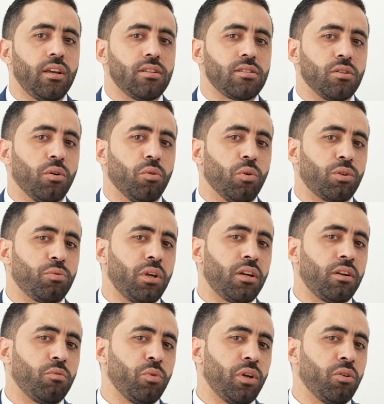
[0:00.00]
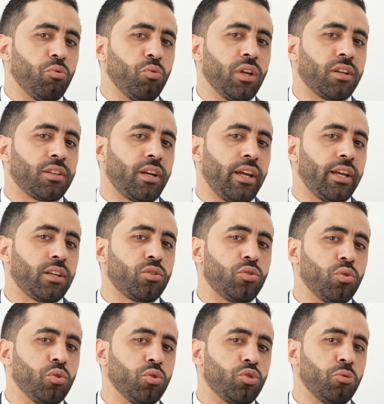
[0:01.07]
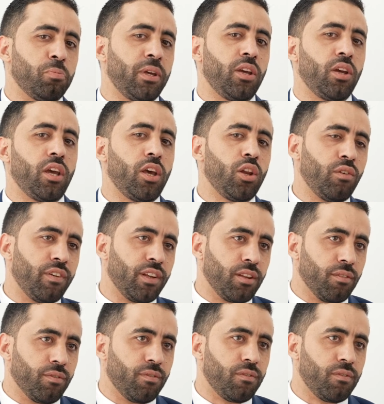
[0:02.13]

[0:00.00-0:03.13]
so what we're trying to be innovative.